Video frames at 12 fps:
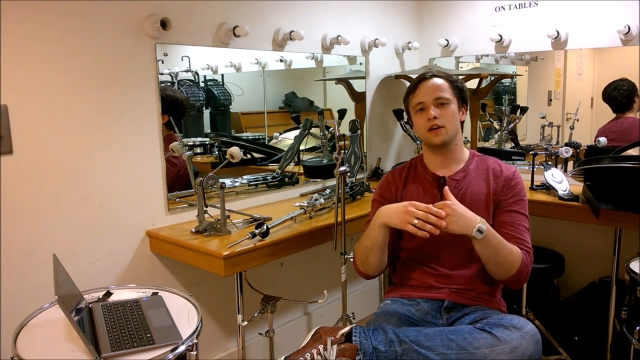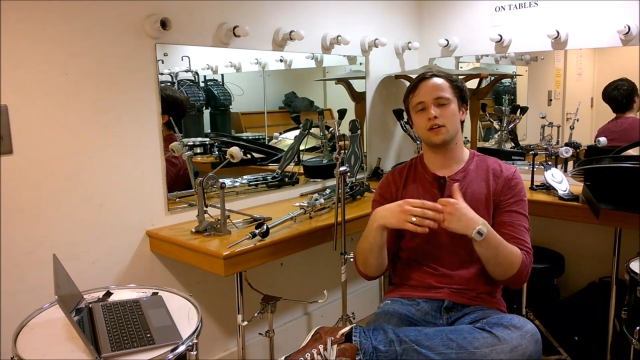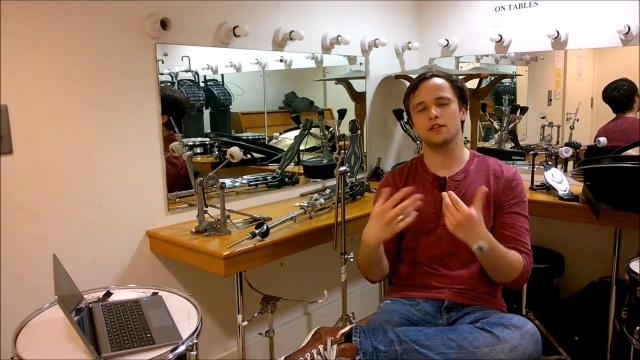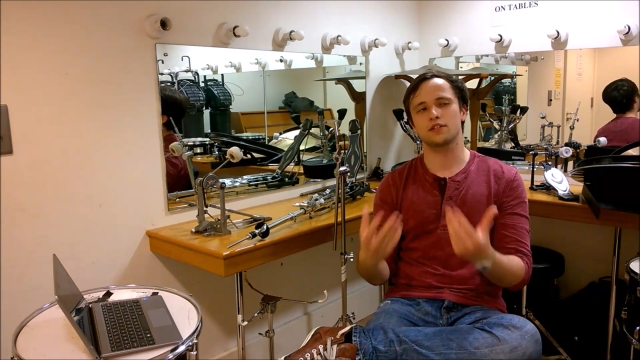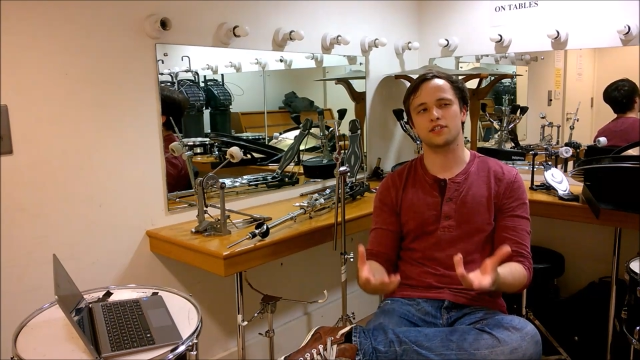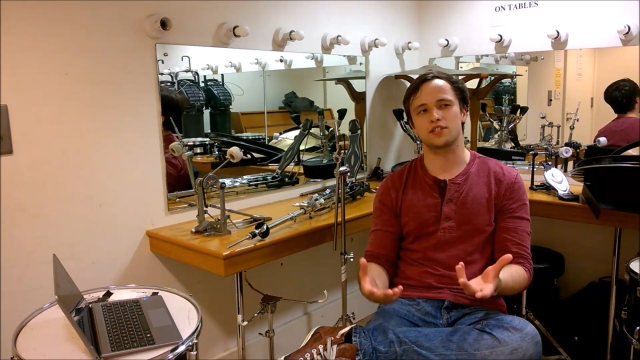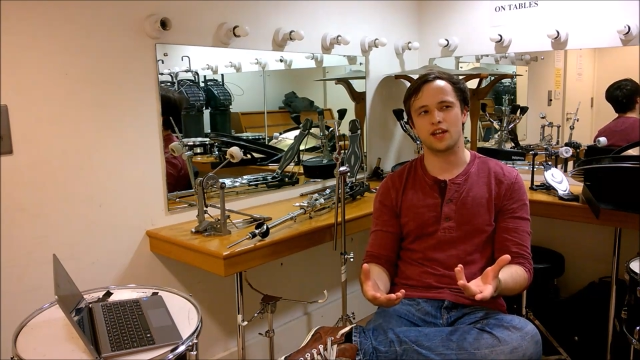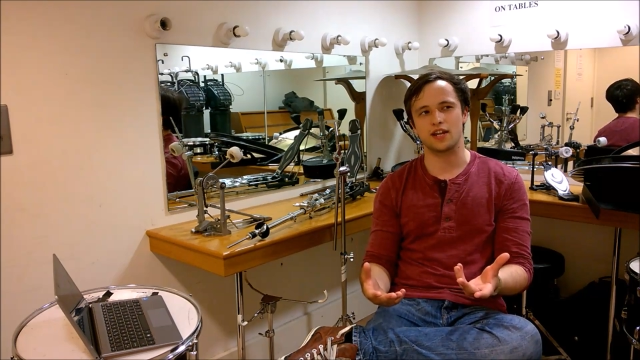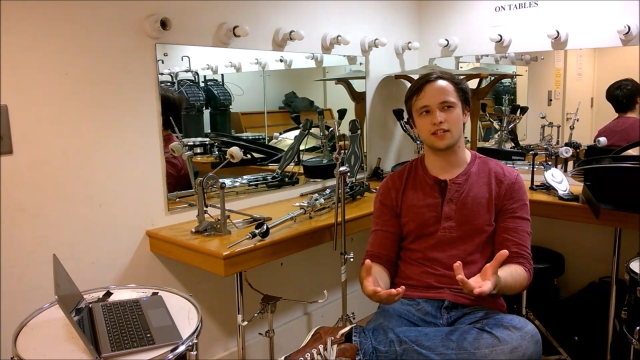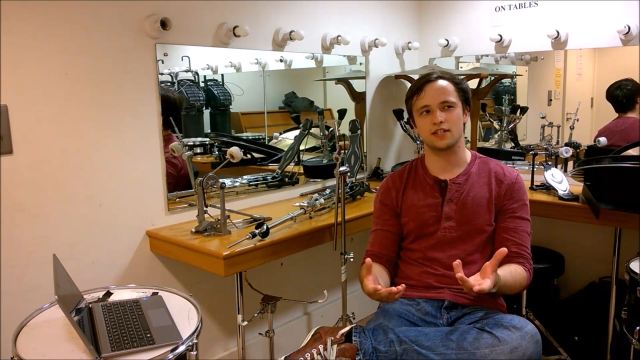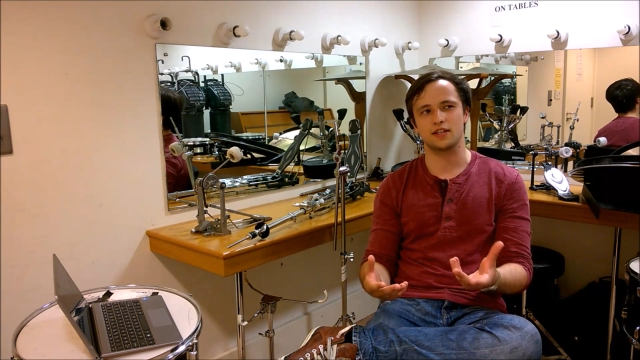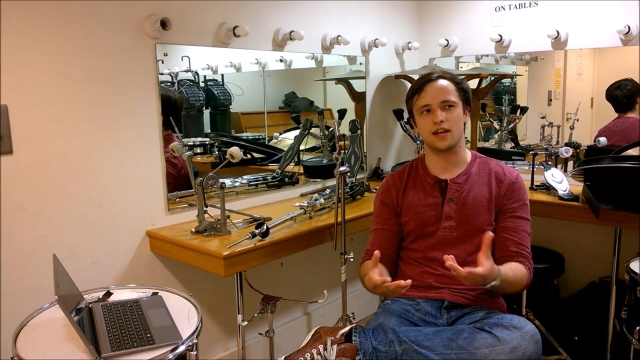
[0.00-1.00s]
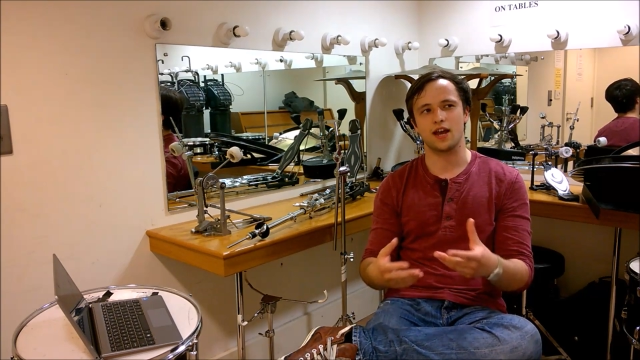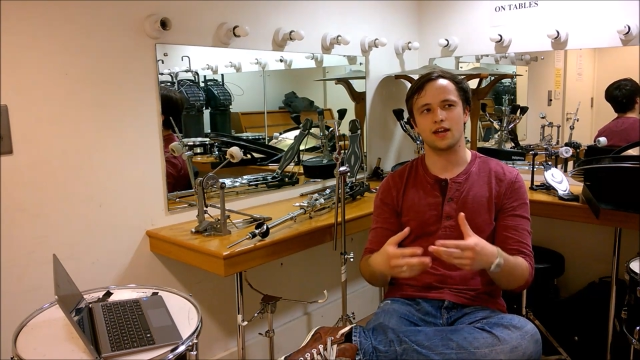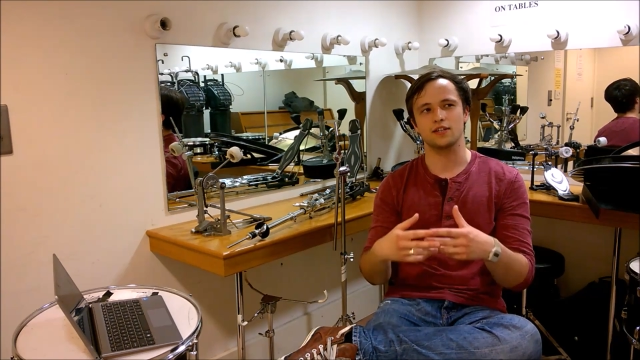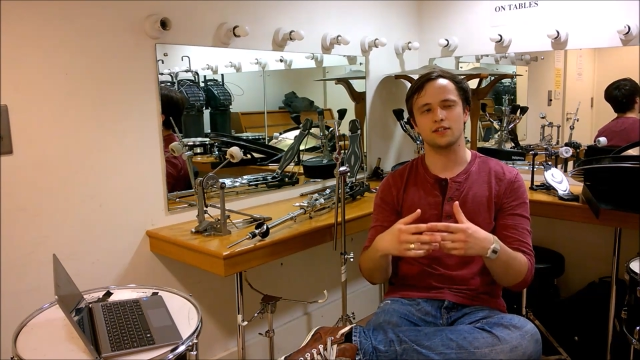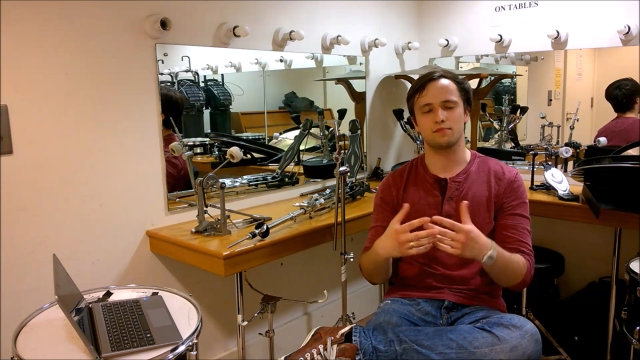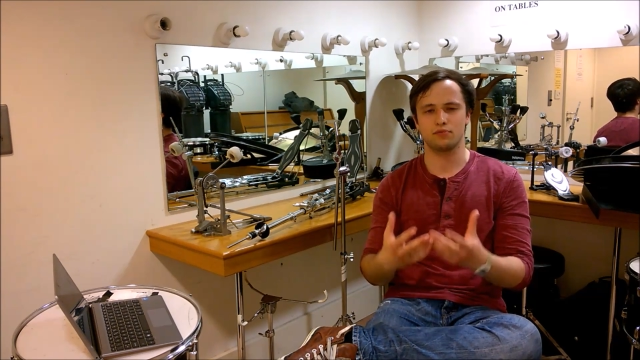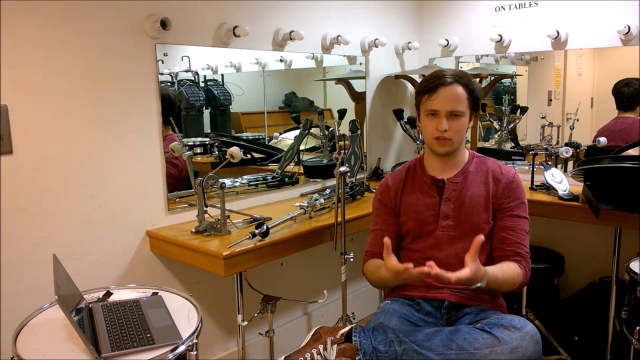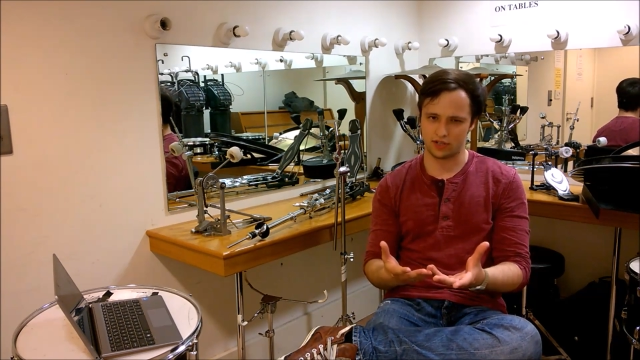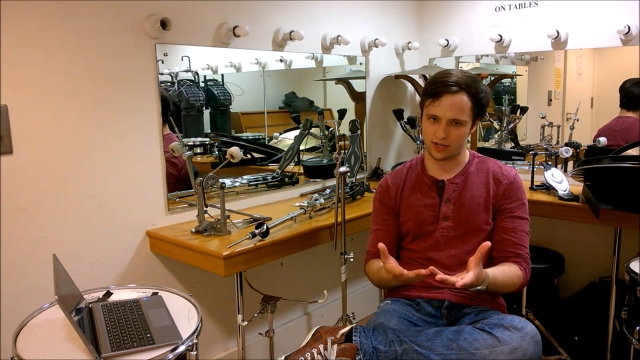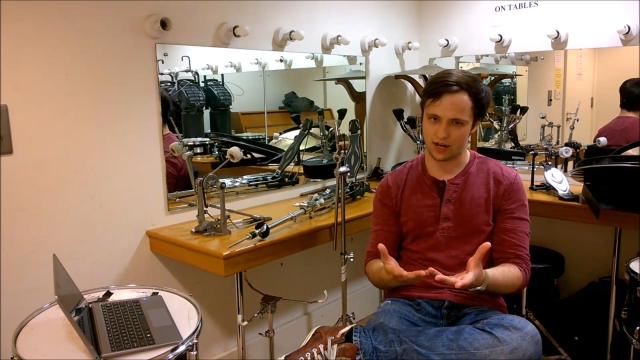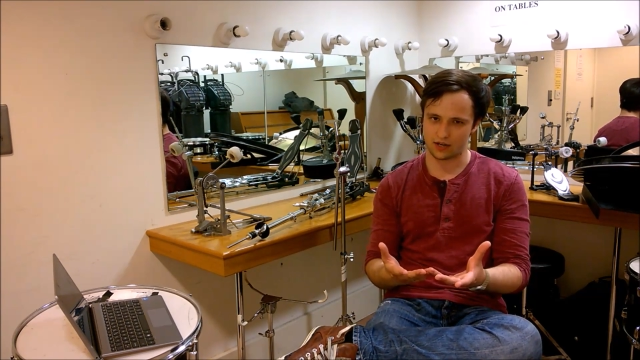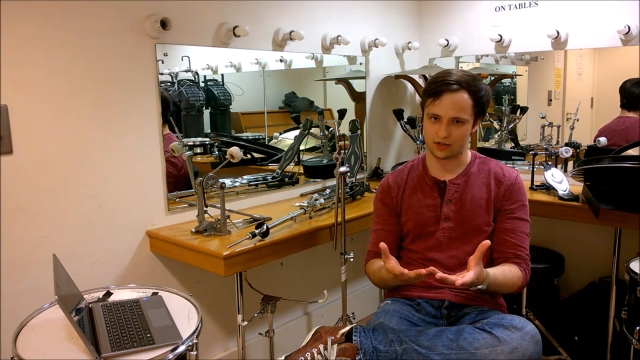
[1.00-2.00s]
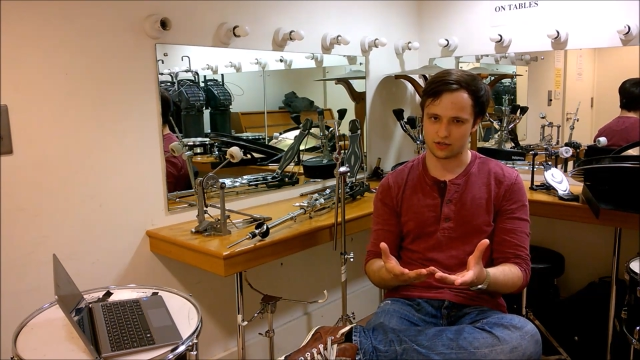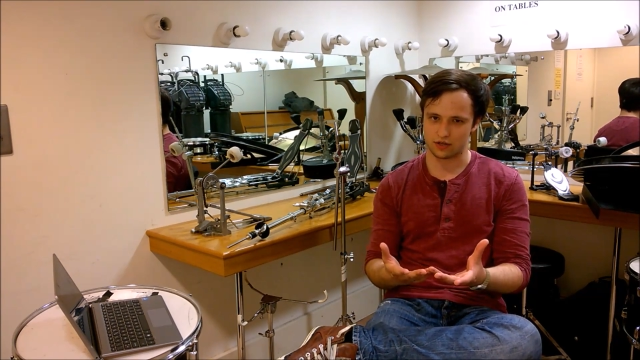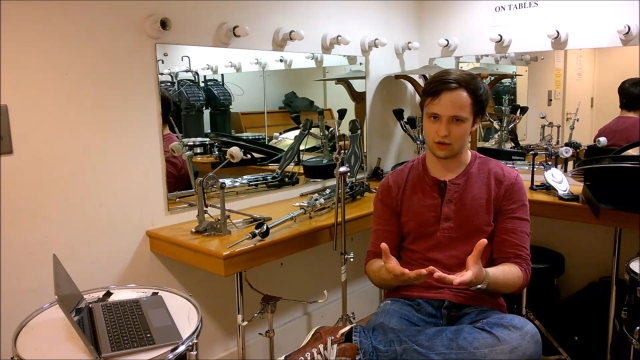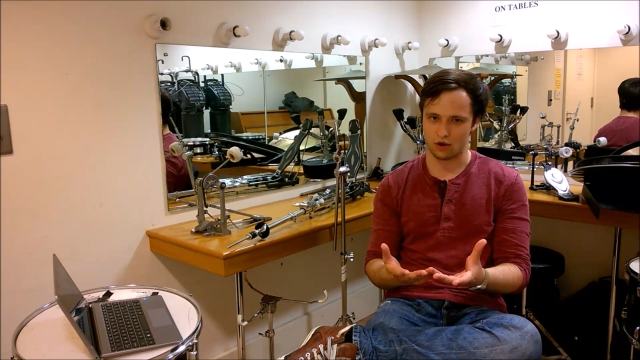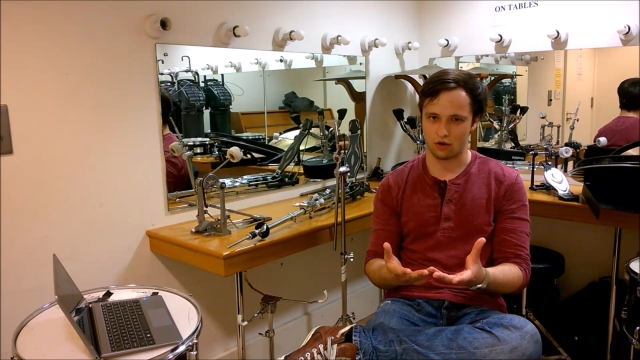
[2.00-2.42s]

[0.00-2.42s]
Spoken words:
an understanding and appreciation